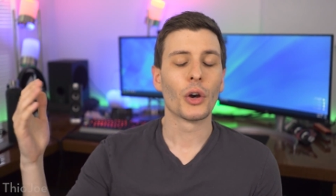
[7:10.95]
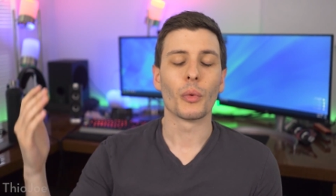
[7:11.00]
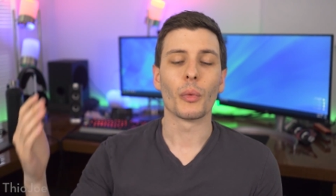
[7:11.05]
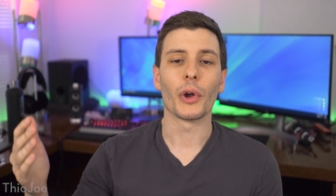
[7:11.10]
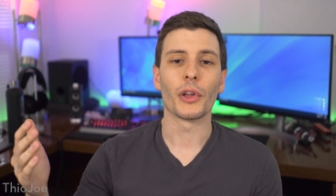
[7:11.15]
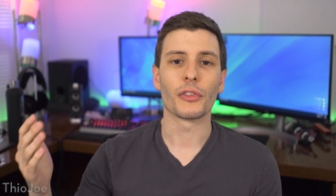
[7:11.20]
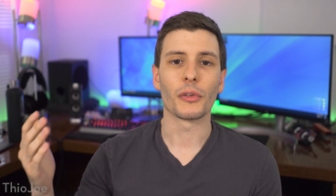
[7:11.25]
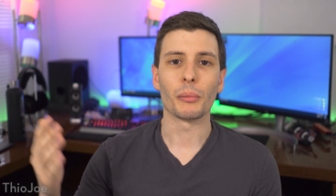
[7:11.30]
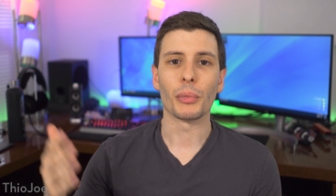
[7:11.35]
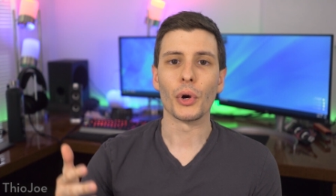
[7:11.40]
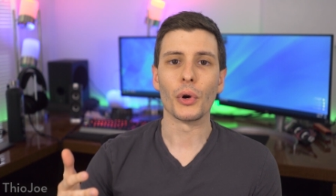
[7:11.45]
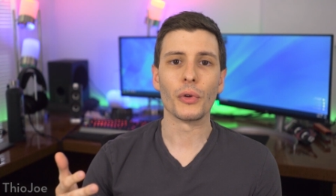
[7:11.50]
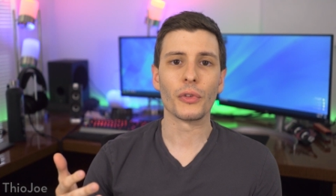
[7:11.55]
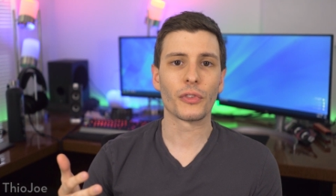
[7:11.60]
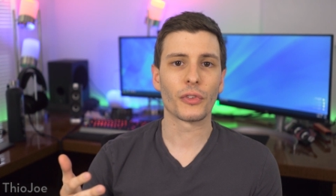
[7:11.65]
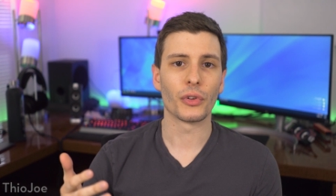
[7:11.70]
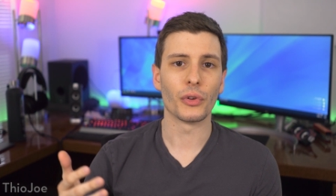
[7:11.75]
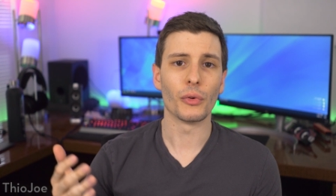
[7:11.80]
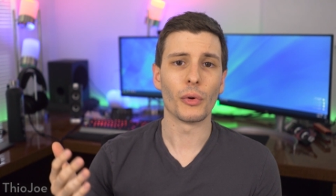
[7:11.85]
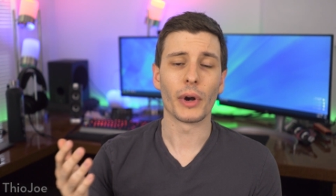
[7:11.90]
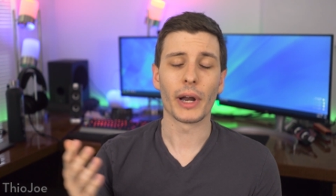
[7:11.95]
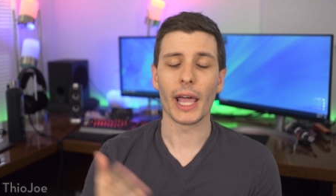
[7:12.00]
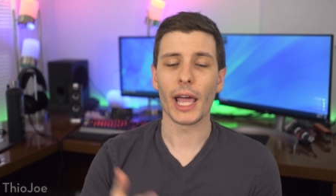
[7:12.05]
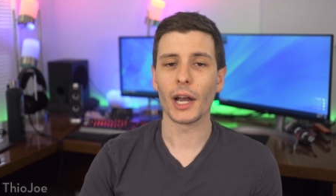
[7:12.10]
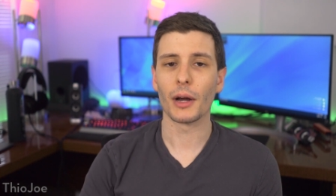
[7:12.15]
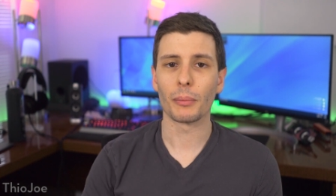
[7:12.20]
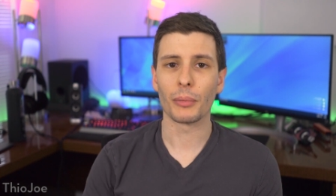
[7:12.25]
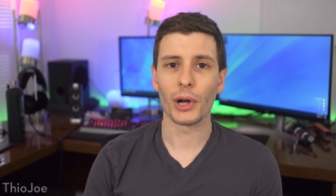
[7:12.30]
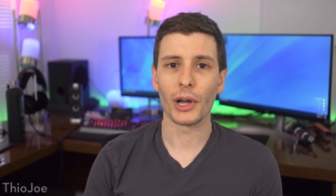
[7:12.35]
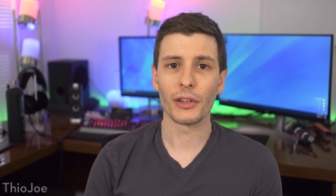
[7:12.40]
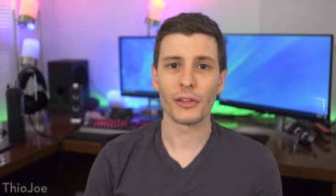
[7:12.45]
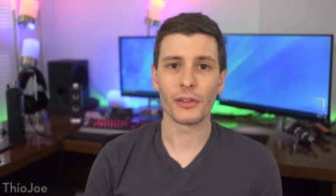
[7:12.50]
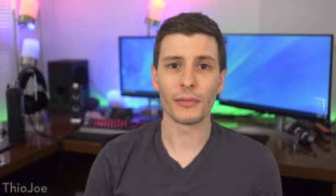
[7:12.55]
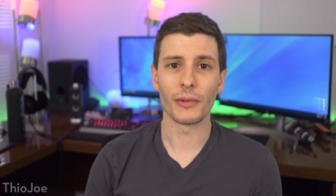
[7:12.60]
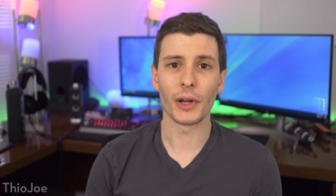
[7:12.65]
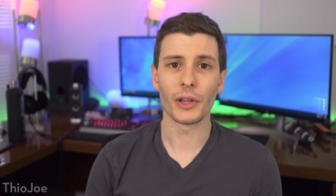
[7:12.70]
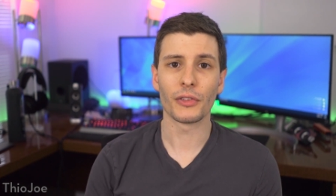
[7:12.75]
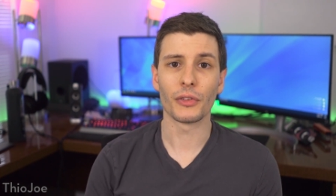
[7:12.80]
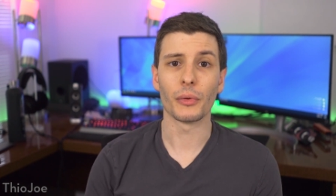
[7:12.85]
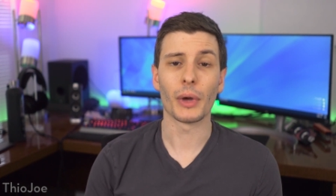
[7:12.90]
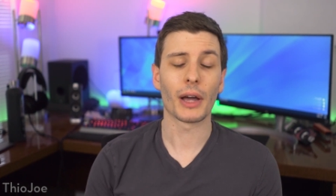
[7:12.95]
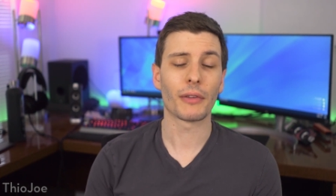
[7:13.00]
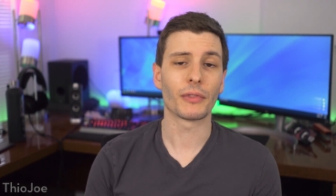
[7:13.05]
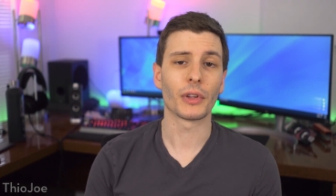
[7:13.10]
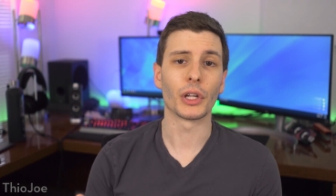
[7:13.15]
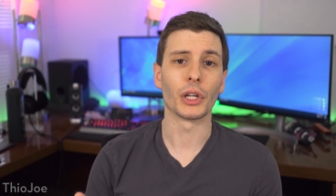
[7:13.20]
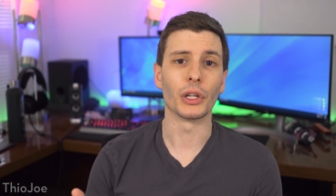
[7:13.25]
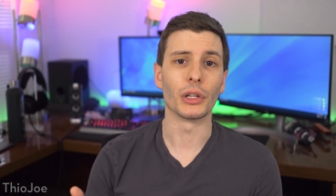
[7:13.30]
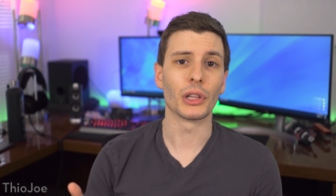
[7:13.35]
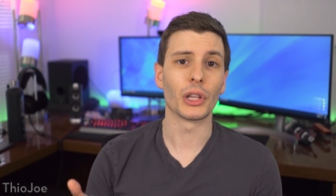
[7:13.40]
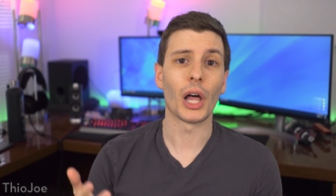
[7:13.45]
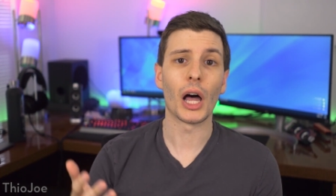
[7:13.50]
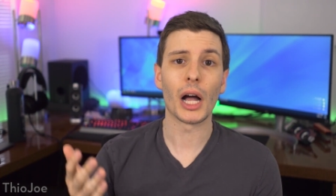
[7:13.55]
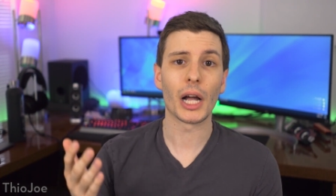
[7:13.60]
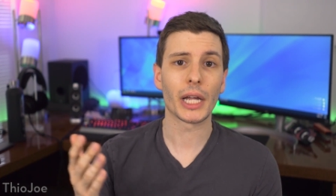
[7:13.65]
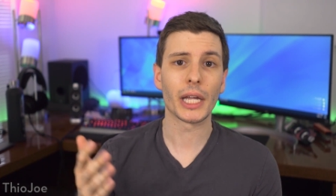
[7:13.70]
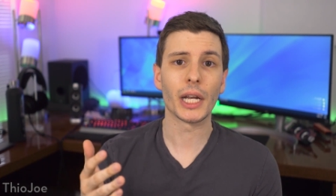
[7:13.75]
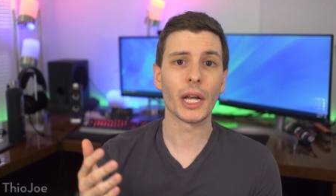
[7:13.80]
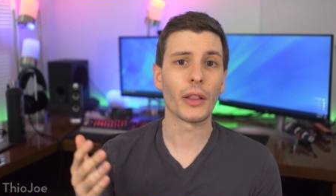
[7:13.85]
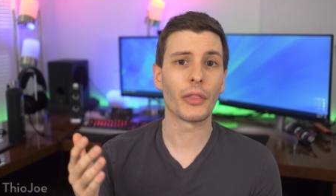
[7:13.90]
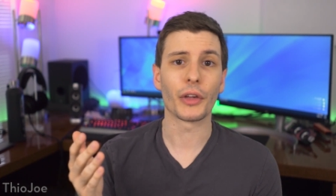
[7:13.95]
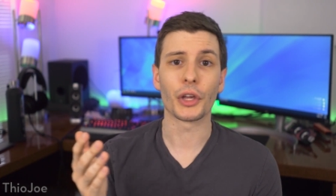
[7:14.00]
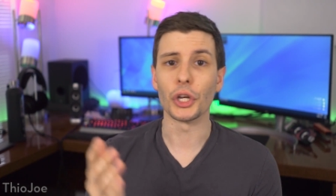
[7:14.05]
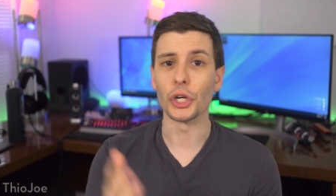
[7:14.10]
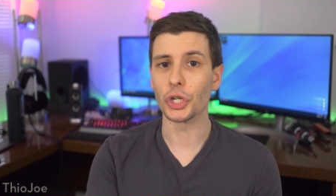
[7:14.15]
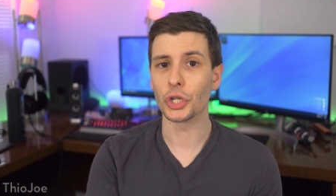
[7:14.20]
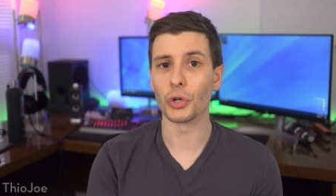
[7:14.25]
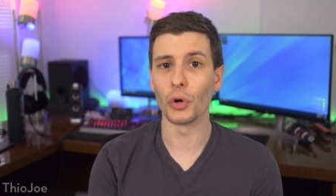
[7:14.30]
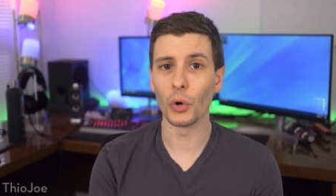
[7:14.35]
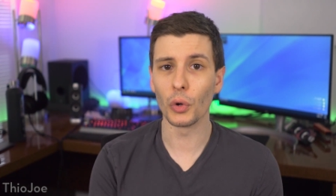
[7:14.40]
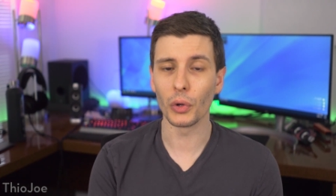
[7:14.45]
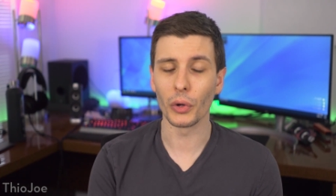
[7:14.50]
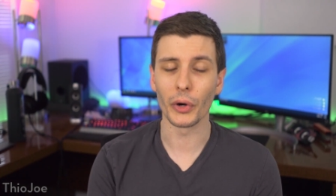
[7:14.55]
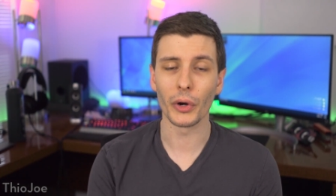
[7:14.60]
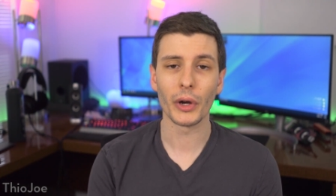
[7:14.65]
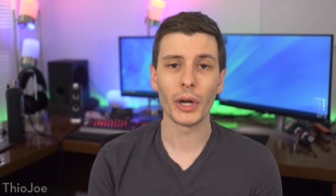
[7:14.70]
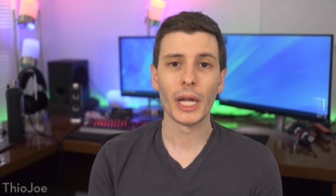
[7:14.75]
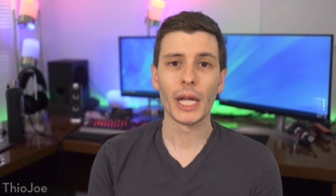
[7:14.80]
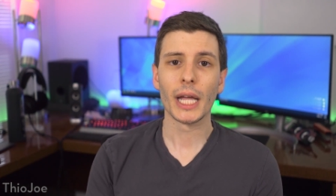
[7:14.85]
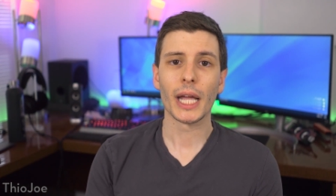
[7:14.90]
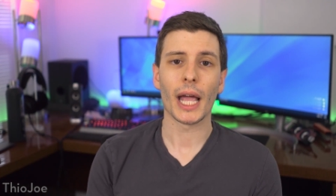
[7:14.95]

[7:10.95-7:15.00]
whereas opposed to on an enterprise device, you have to log into the controller